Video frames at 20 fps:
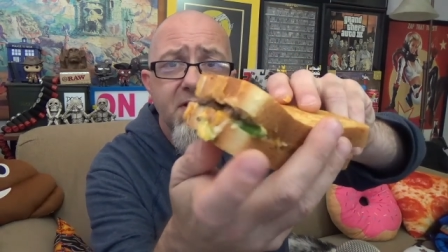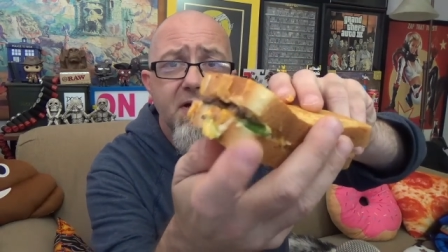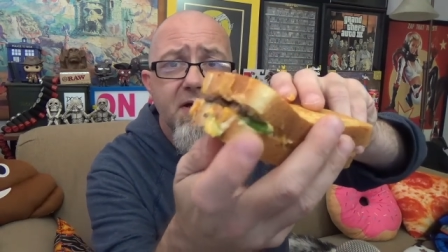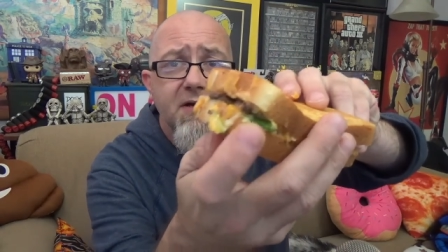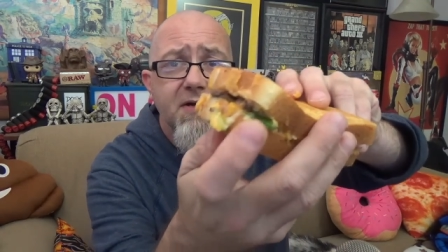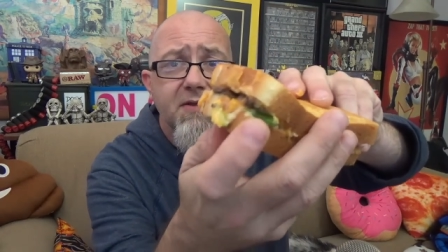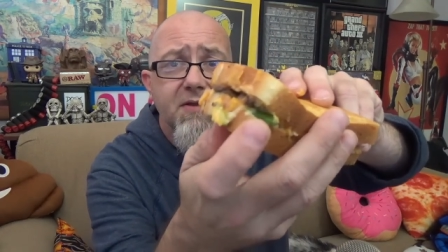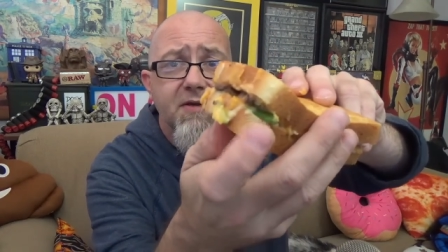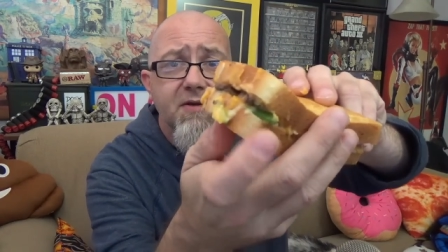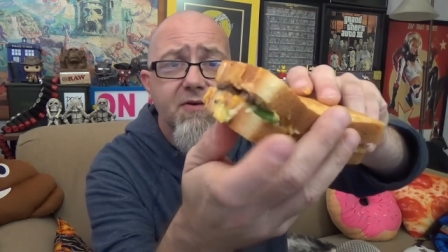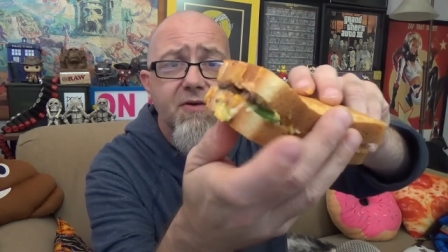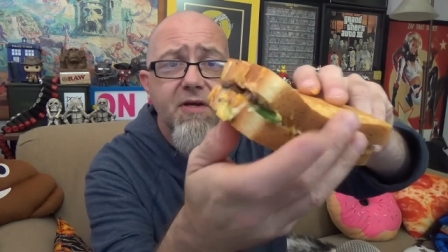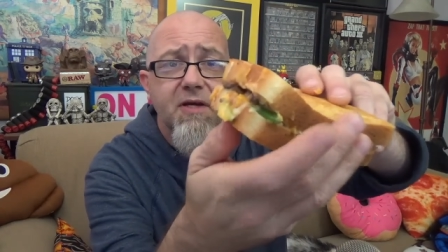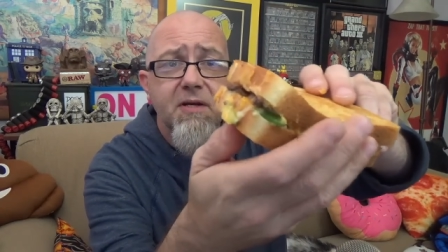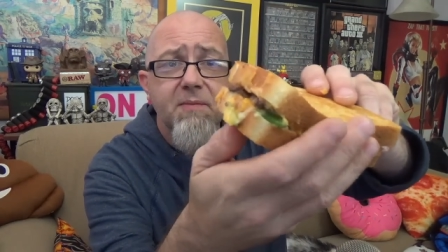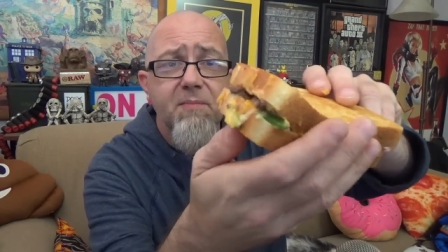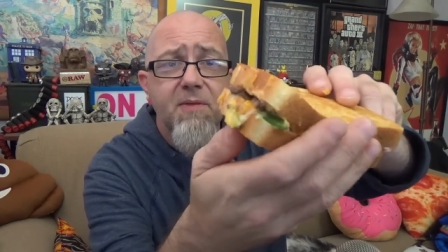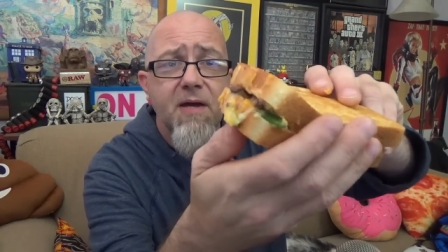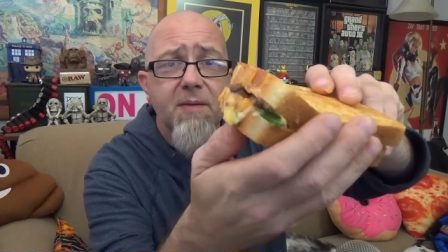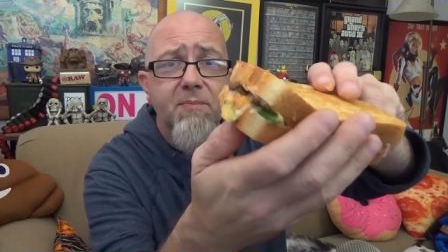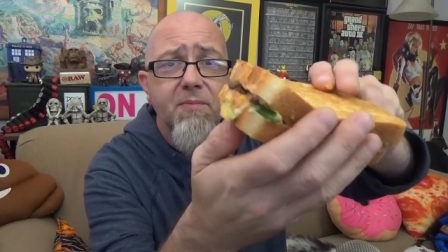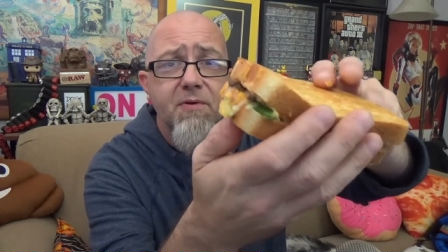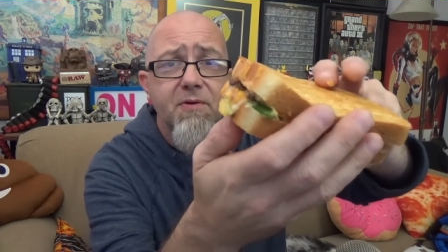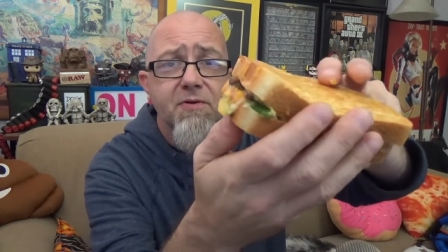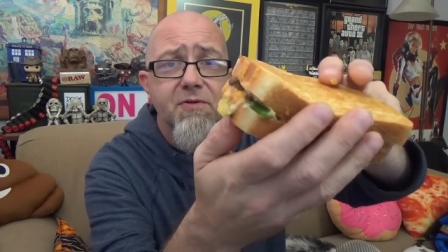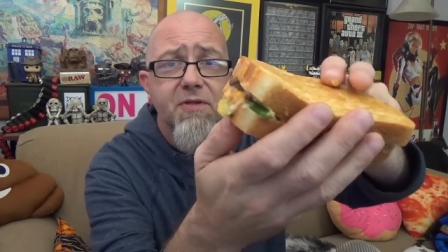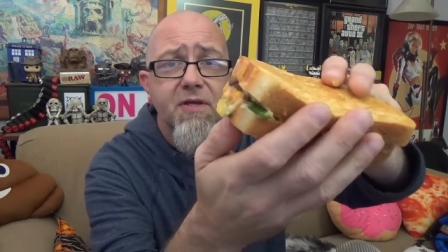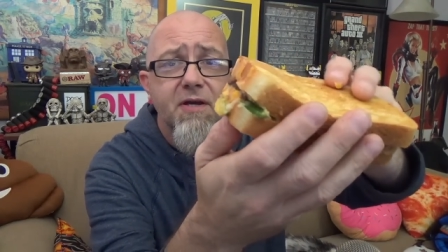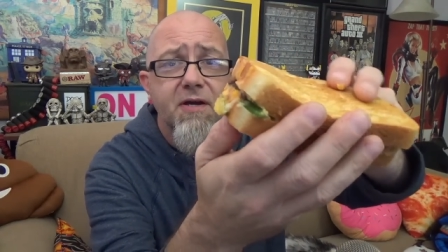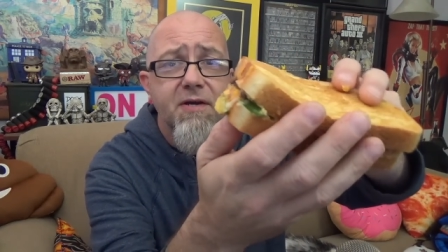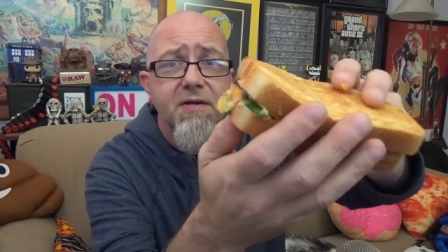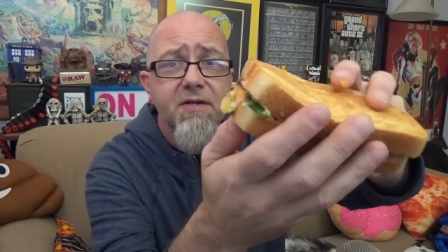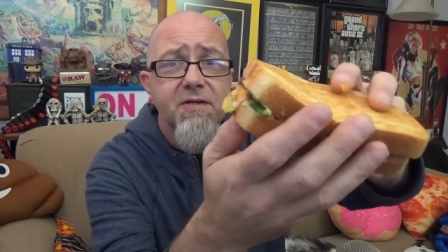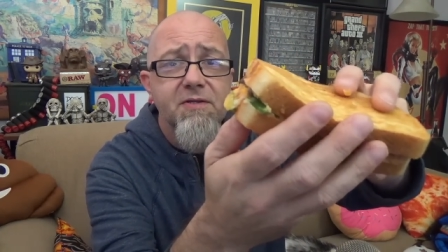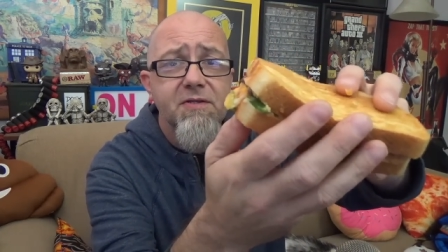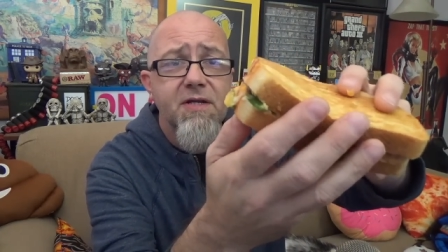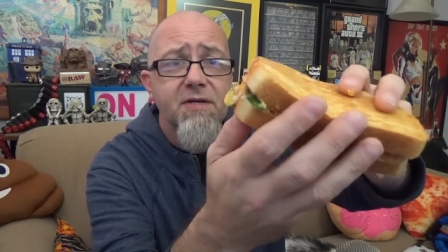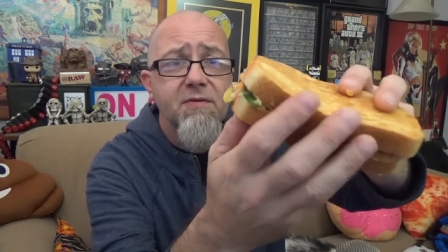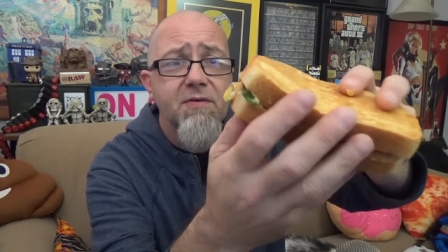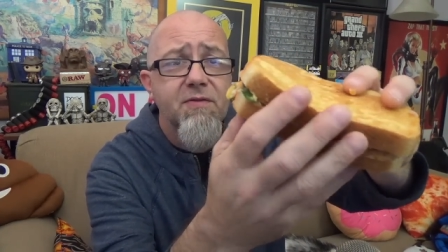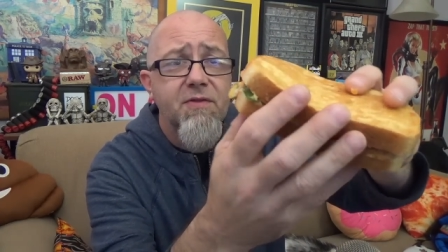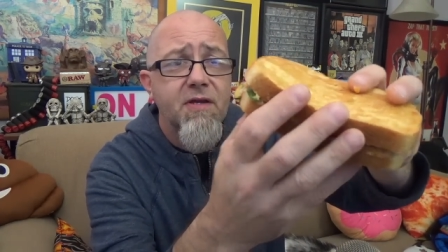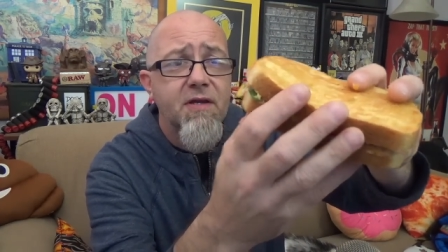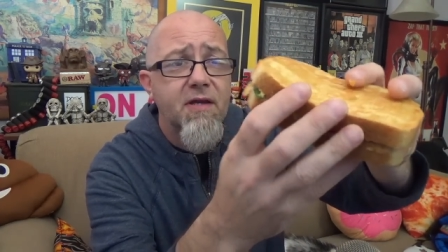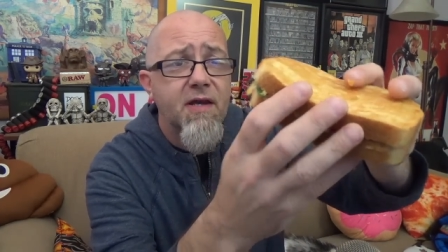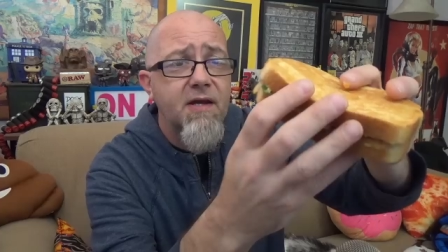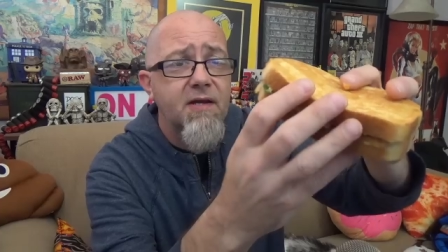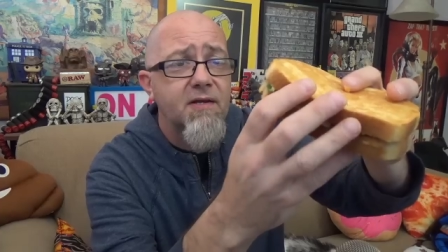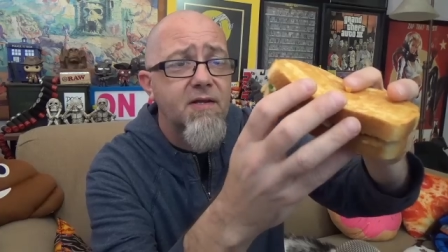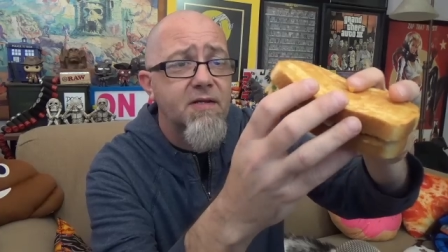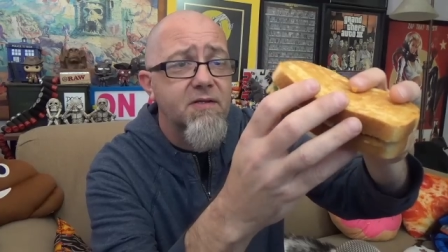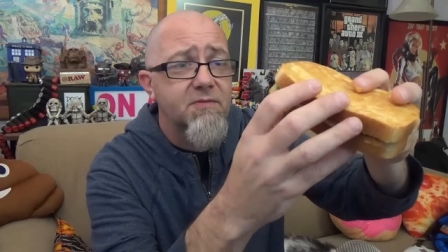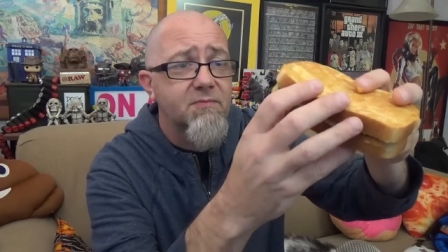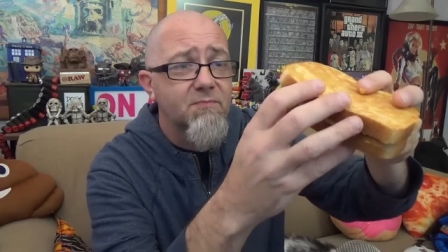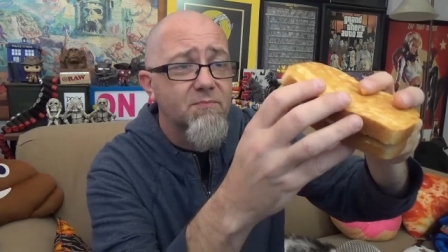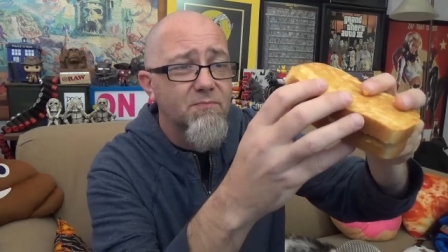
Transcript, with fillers: uh, the green peppers, the onions and everything kind of like